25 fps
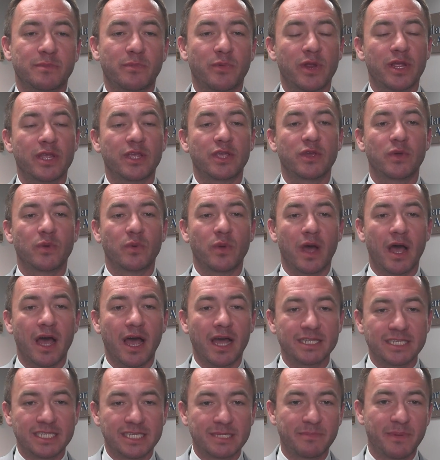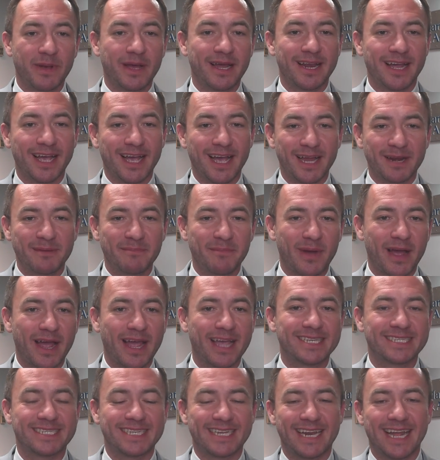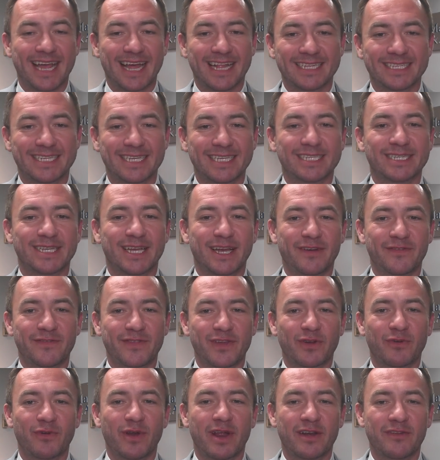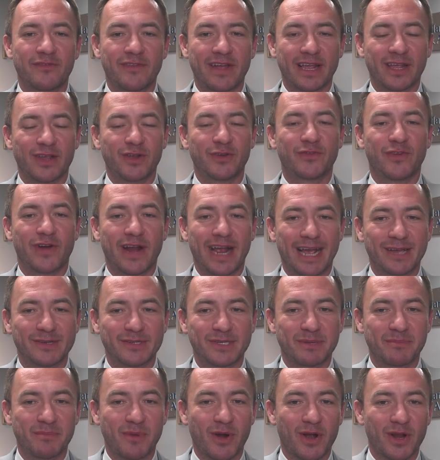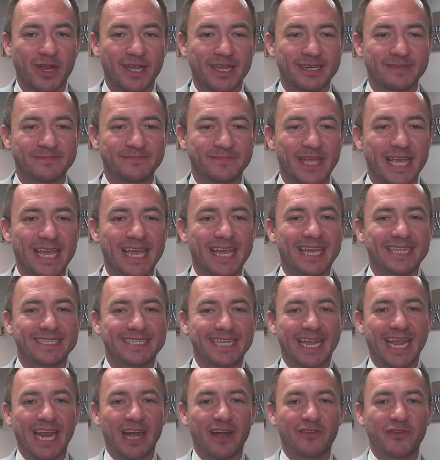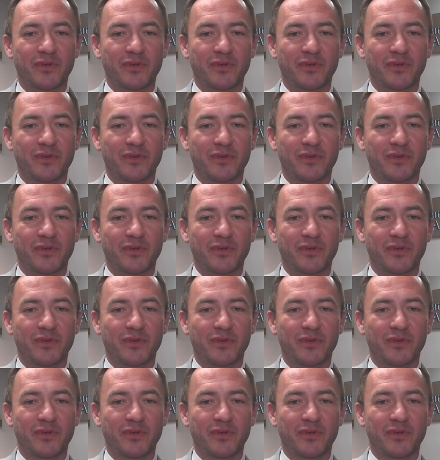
bring you unspun, unbiased analysis of the Greater Vancouver housing market. Take care,